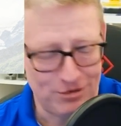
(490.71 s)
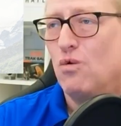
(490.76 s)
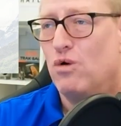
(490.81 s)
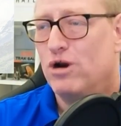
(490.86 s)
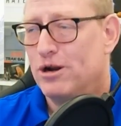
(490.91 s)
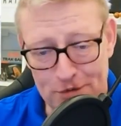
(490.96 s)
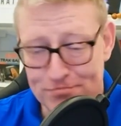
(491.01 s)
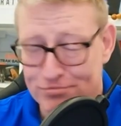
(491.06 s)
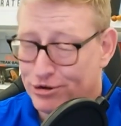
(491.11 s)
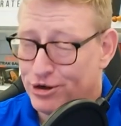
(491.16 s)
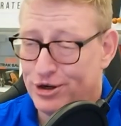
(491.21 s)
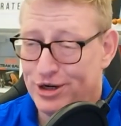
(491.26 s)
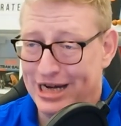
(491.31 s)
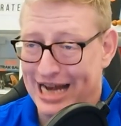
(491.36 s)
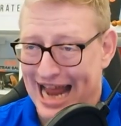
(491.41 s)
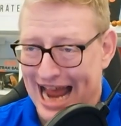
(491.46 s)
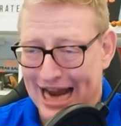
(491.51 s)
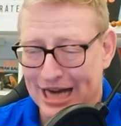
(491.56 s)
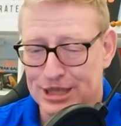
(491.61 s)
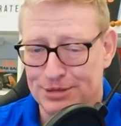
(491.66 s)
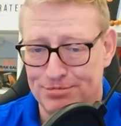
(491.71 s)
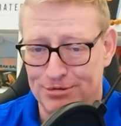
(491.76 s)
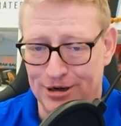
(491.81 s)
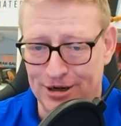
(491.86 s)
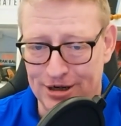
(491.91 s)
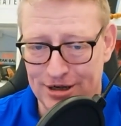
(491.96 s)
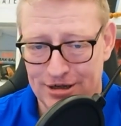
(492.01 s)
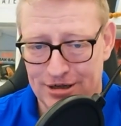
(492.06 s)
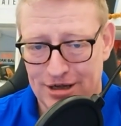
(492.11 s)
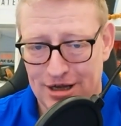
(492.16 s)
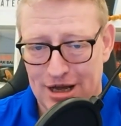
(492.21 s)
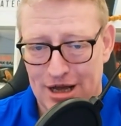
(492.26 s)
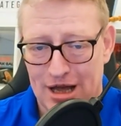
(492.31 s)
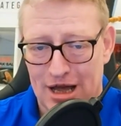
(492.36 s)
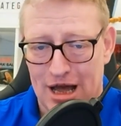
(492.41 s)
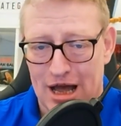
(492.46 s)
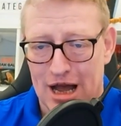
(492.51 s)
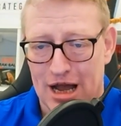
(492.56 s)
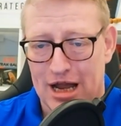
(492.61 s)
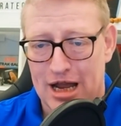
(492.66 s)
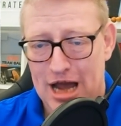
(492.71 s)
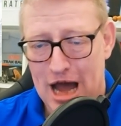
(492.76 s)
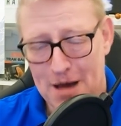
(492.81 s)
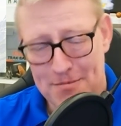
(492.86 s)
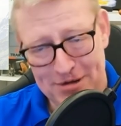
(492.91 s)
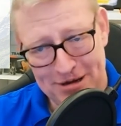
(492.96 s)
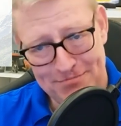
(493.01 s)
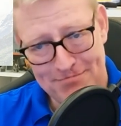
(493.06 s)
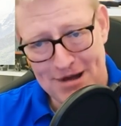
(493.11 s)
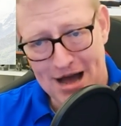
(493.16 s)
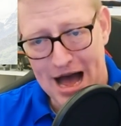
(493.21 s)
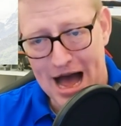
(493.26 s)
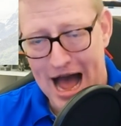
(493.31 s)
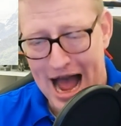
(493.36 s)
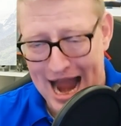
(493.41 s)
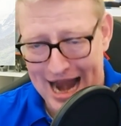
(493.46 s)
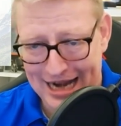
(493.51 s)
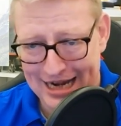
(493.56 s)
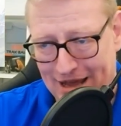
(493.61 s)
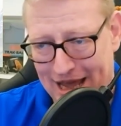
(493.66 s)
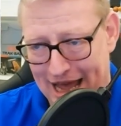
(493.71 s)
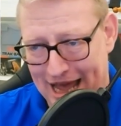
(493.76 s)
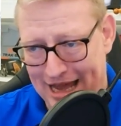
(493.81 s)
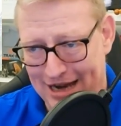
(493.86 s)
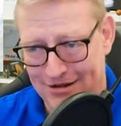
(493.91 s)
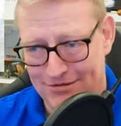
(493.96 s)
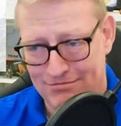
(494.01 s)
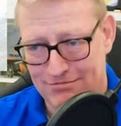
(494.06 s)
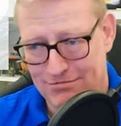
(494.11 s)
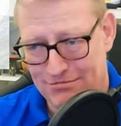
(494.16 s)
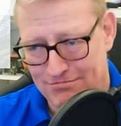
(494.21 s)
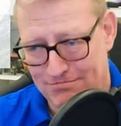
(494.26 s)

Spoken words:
Would a prudent expert coming behind and